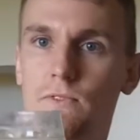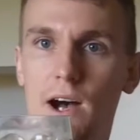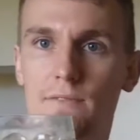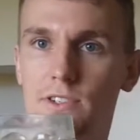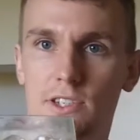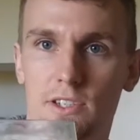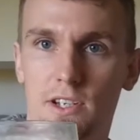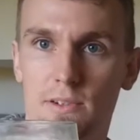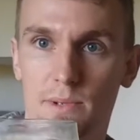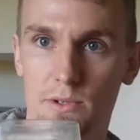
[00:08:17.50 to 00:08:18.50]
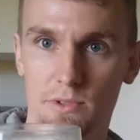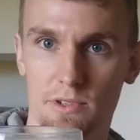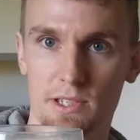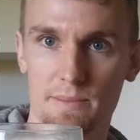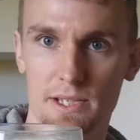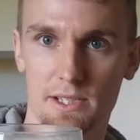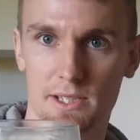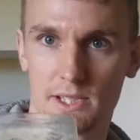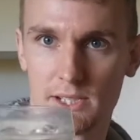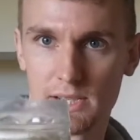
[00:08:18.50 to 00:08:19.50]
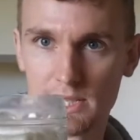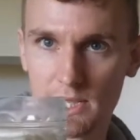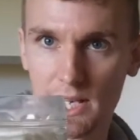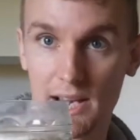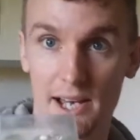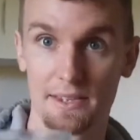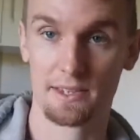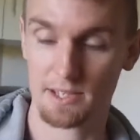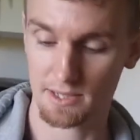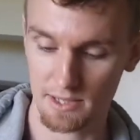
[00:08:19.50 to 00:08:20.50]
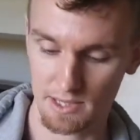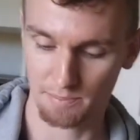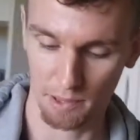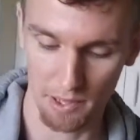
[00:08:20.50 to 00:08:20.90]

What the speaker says: 500-600 mils or something, and this is